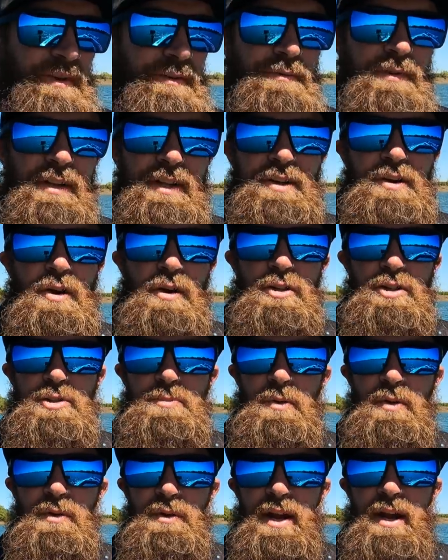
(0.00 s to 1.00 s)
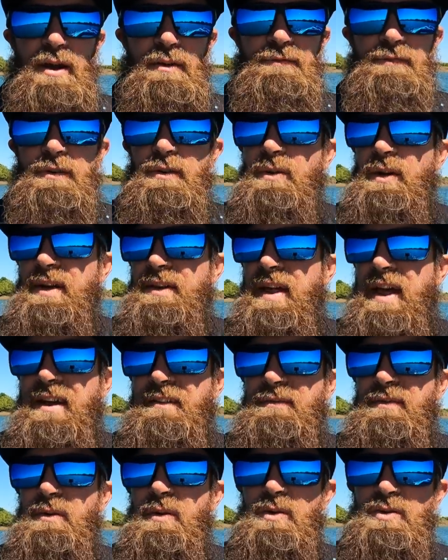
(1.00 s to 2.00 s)
really knowledgeable and helpful, and
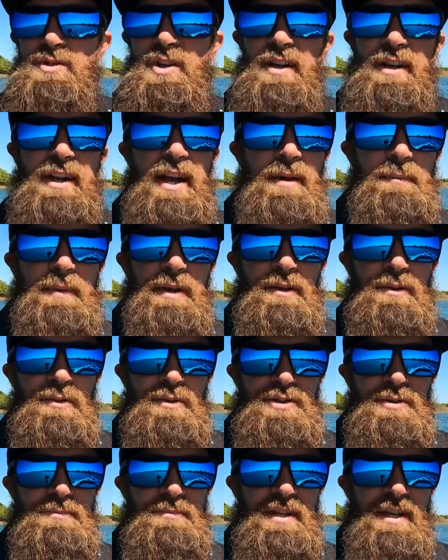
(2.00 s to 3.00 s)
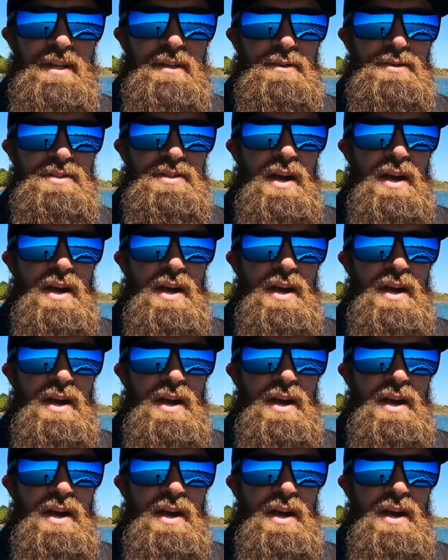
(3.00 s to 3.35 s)
they've also cut me an awesome deal.